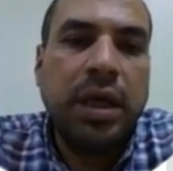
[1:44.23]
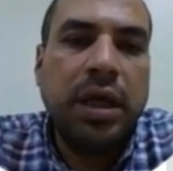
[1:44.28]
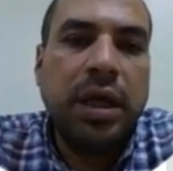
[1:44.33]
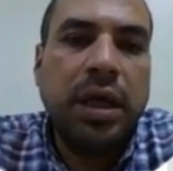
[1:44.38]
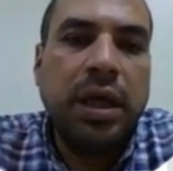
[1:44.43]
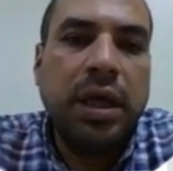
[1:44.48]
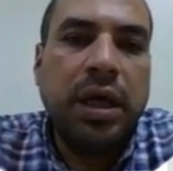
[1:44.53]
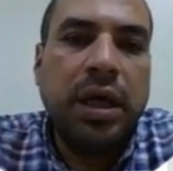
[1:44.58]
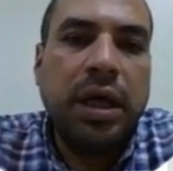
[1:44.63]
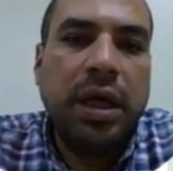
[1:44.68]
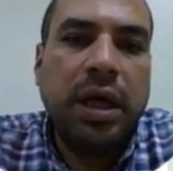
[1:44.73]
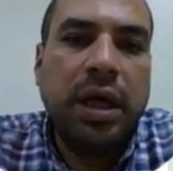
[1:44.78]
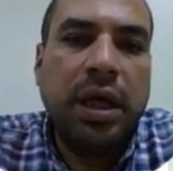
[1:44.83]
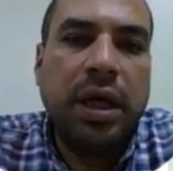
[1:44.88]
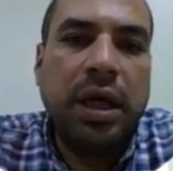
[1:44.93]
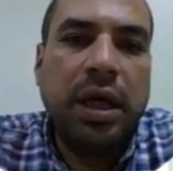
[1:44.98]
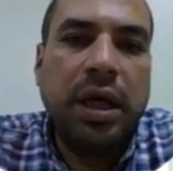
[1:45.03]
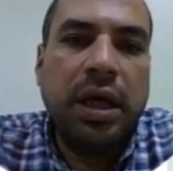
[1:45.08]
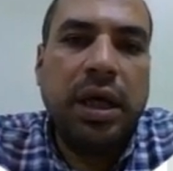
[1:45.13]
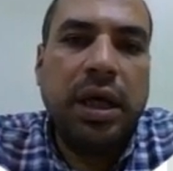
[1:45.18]

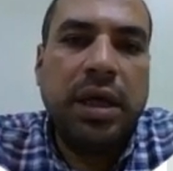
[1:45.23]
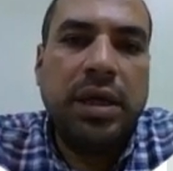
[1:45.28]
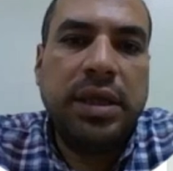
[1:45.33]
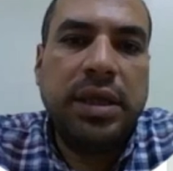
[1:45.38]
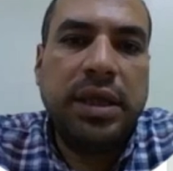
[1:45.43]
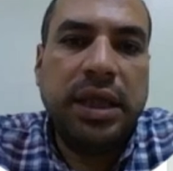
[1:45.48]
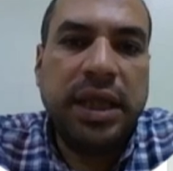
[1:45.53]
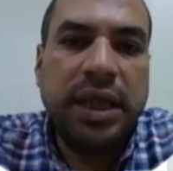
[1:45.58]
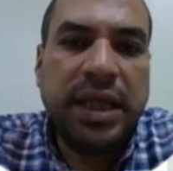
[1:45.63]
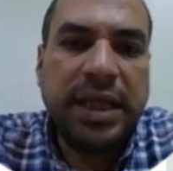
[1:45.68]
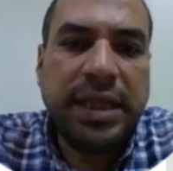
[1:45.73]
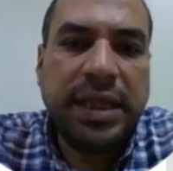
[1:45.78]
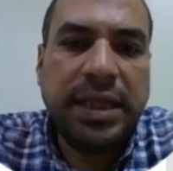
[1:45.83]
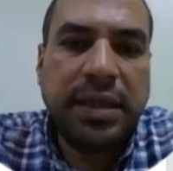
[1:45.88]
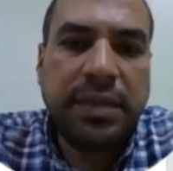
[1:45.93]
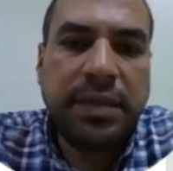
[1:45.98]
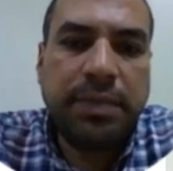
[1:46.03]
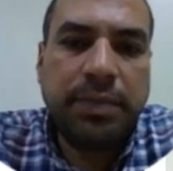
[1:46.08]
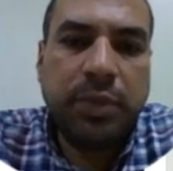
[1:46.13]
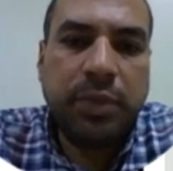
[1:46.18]
The next
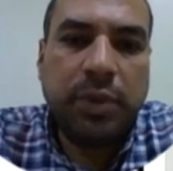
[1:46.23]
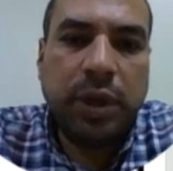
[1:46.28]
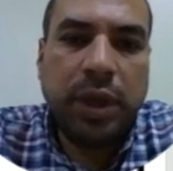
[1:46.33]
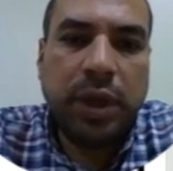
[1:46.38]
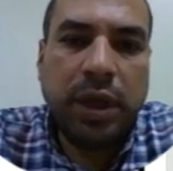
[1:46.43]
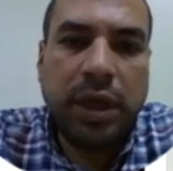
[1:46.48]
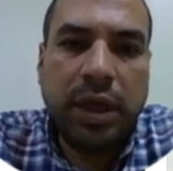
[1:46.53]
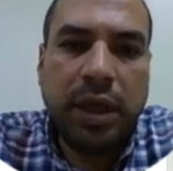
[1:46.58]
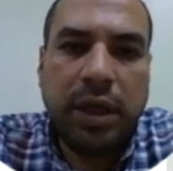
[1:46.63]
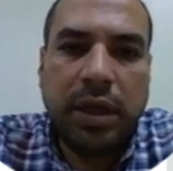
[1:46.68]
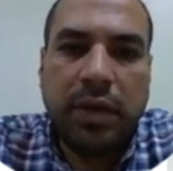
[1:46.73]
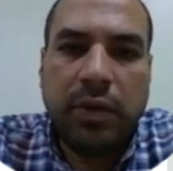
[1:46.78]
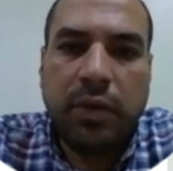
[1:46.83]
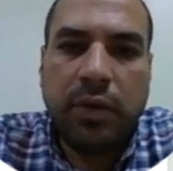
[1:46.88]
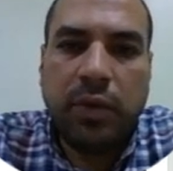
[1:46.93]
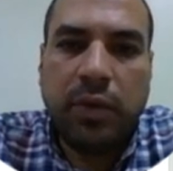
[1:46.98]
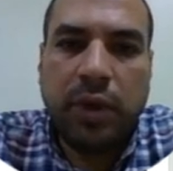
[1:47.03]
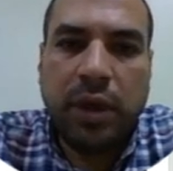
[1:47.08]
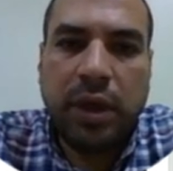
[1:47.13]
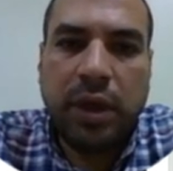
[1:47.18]

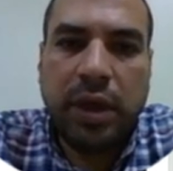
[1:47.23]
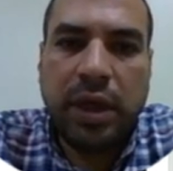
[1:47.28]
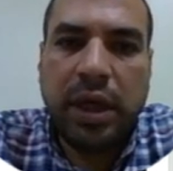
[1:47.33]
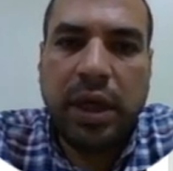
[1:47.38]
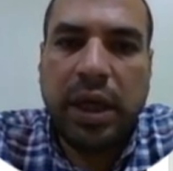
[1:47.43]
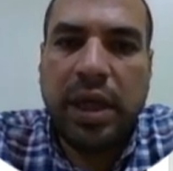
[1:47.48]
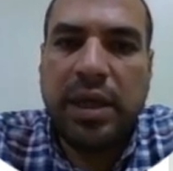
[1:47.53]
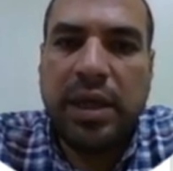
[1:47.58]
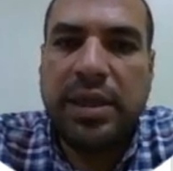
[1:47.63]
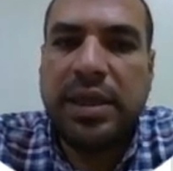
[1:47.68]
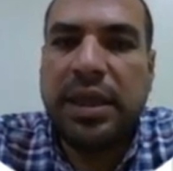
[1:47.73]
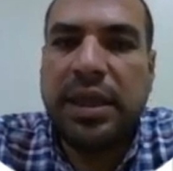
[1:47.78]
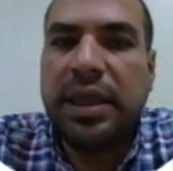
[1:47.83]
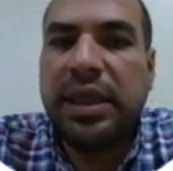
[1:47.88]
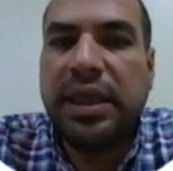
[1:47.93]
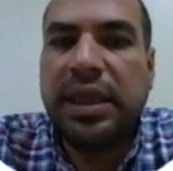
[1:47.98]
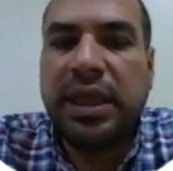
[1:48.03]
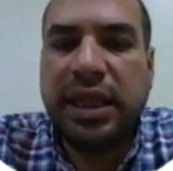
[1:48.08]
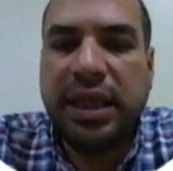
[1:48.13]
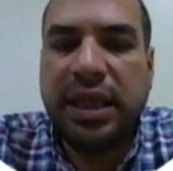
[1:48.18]
one is
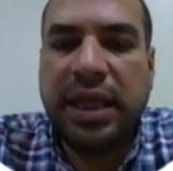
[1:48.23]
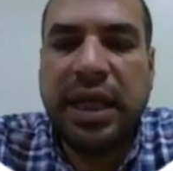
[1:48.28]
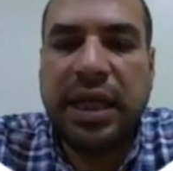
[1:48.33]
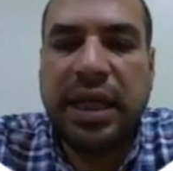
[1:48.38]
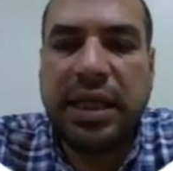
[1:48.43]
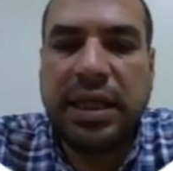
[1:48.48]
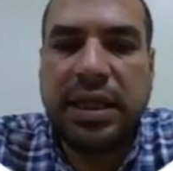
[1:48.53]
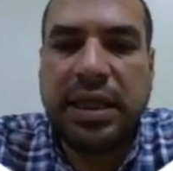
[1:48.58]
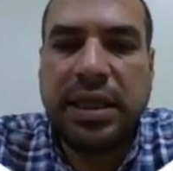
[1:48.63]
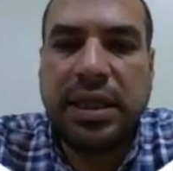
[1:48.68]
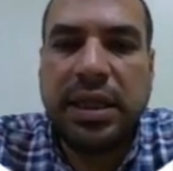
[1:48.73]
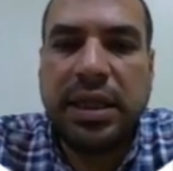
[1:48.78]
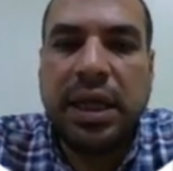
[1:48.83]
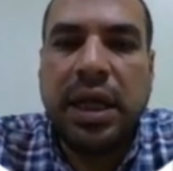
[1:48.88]
selected analysis.